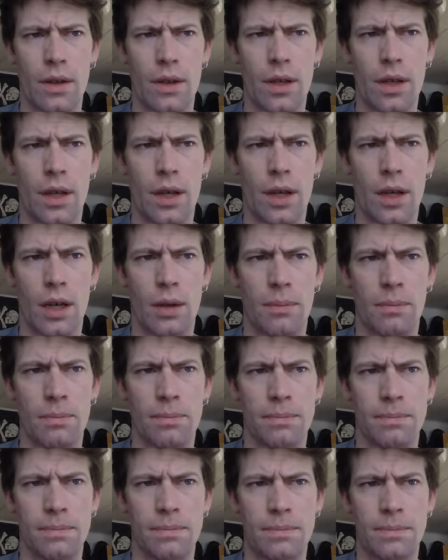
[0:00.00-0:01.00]
Um,
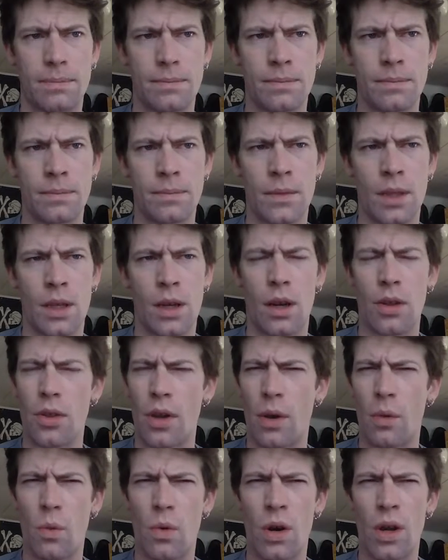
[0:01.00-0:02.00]

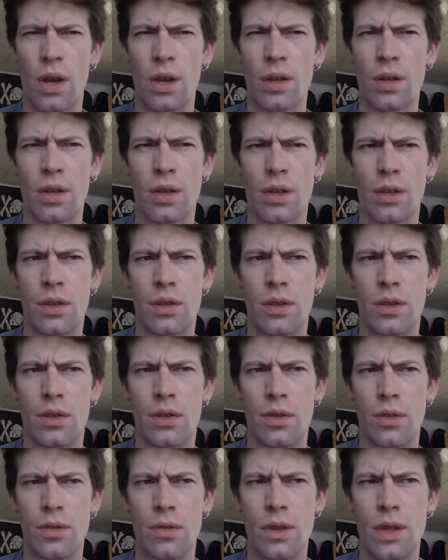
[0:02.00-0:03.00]
although I want to
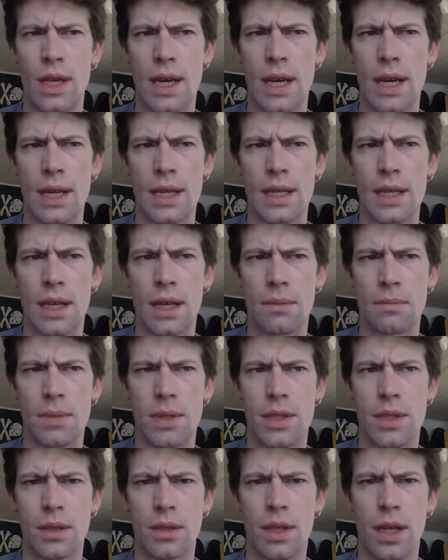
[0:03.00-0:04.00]
do that, I'm
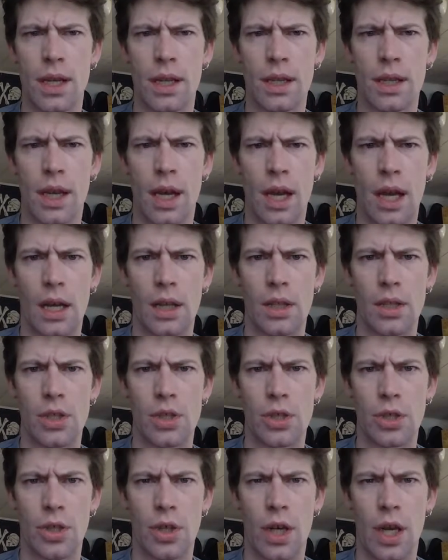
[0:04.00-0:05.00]
still not entirely
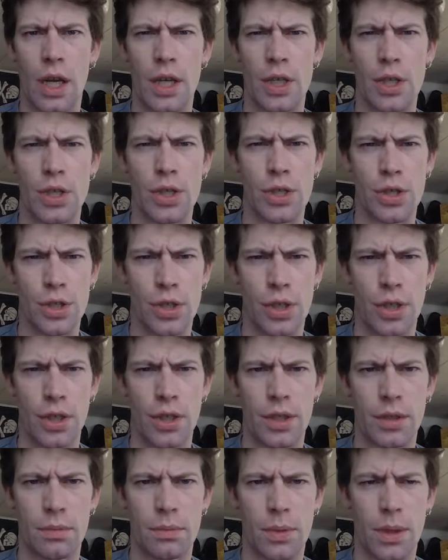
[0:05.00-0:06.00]
sure I should.
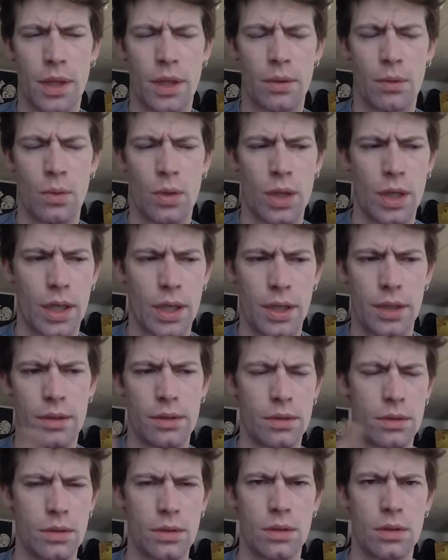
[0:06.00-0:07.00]
But we're going to
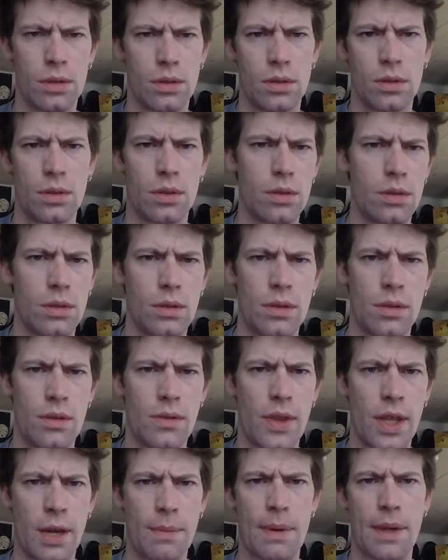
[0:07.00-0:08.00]

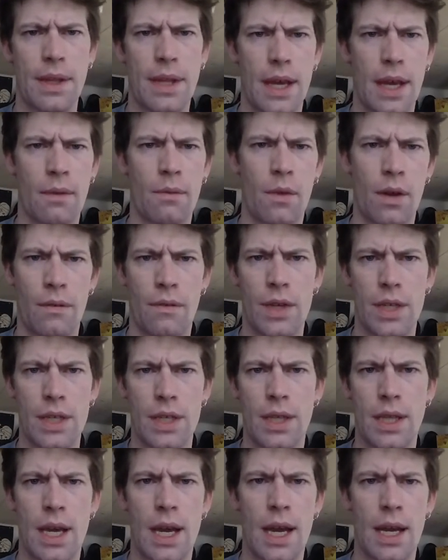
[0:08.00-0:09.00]
think about that,
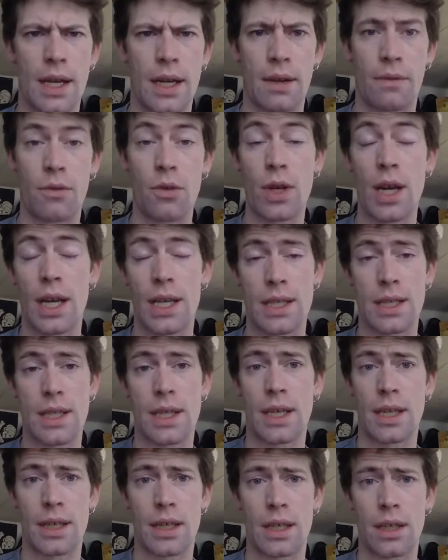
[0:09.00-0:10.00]
revisit that. And if you guys
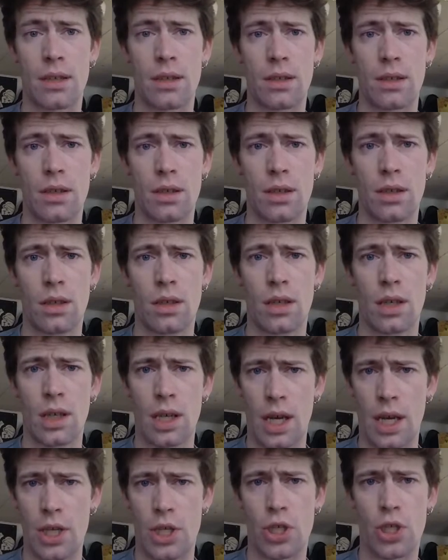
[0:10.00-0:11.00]
think that
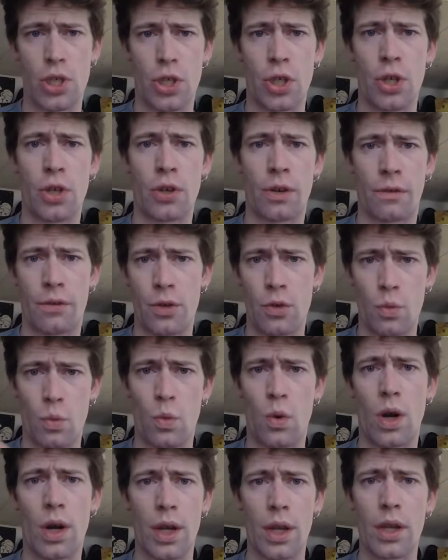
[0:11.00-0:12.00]
I should or if you
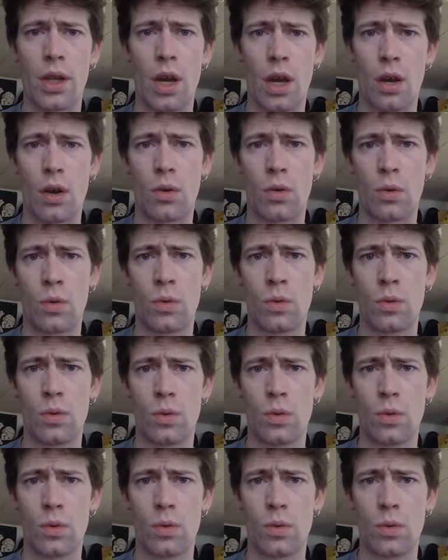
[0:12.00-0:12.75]
want to know